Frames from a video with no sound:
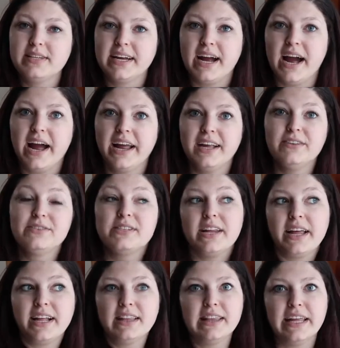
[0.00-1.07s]
Like, I used to
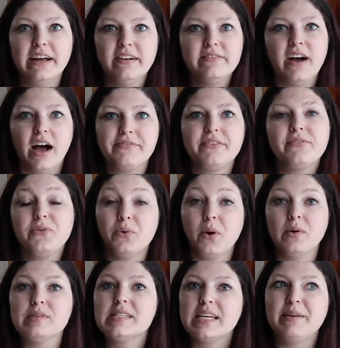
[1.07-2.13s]
like live off of
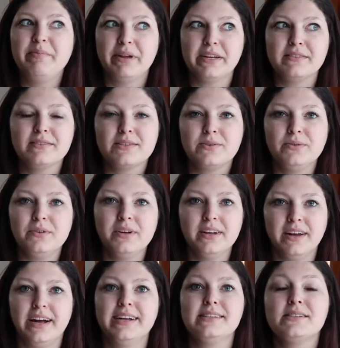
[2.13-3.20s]
quotes in middle school and
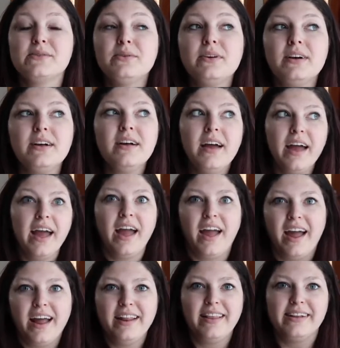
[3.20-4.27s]
high school,
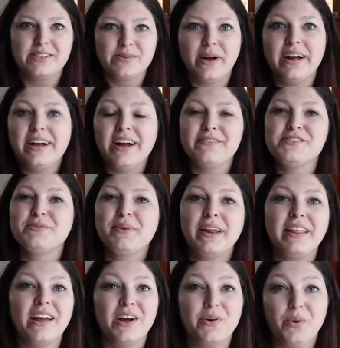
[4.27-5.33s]
and that's why I have so many
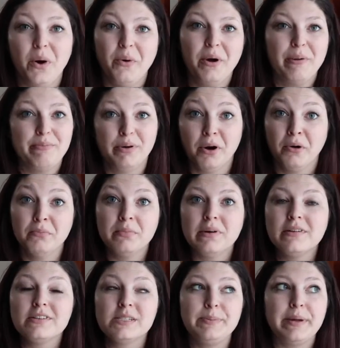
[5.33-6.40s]
like quote and poem
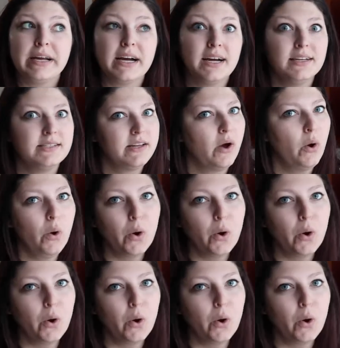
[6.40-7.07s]
books, because